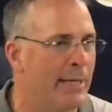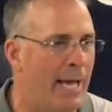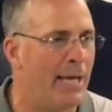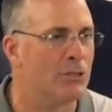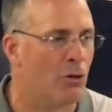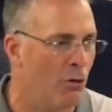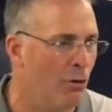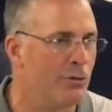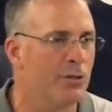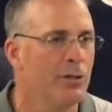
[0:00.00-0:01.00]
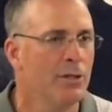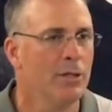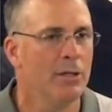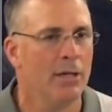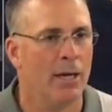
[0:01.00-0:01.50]
the guys are hurt
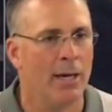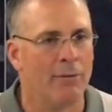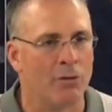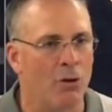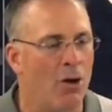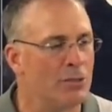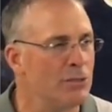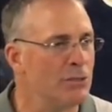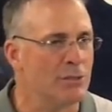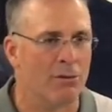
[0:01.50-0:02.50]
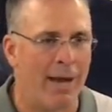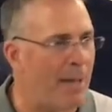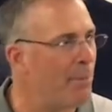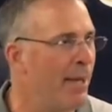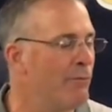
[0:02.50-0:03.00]
uh, after losses and they're
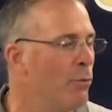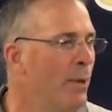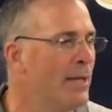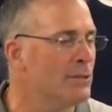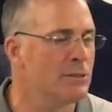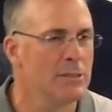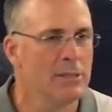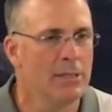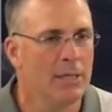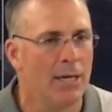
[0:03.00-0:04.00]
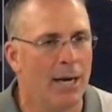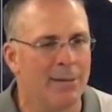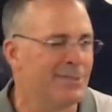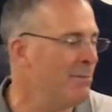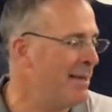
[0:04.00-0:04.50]
happy after wins. Uh,
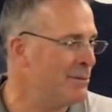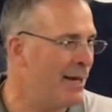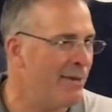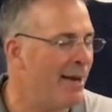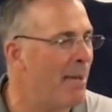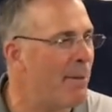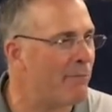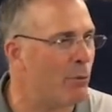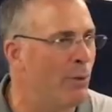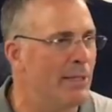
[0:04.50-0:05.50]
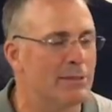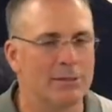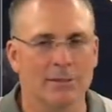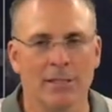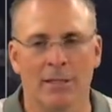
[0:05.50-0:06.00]
sometimes they're not even happy after wins,
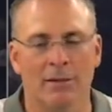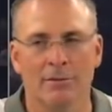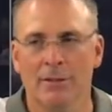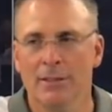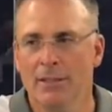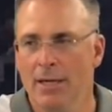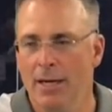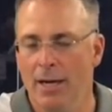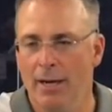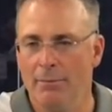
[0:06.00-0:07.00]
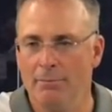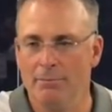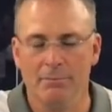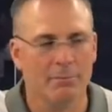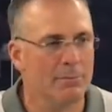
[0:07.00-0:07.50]
you know, uh,
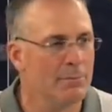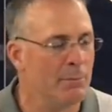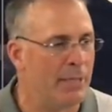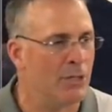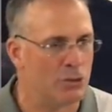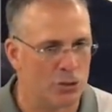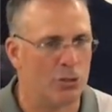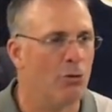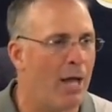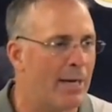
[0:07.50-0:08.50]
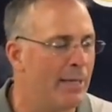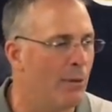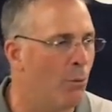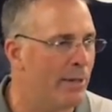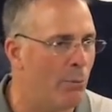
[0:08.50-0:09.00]
because they're so locked
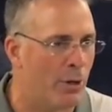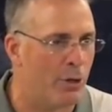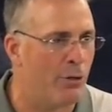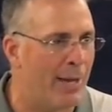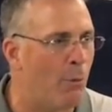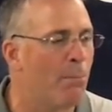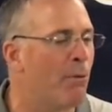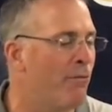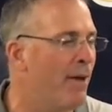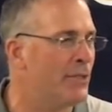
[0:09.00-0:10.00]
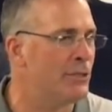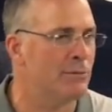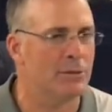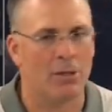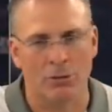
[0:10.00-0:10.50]
into what they want to do. They want
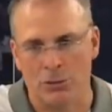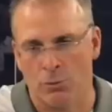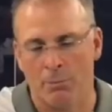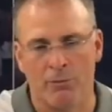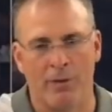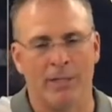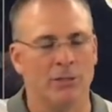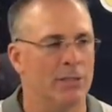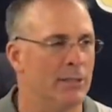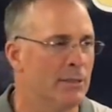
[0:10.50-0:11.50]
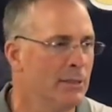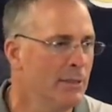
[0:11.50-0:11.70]
perfection. Coaches want perfection, and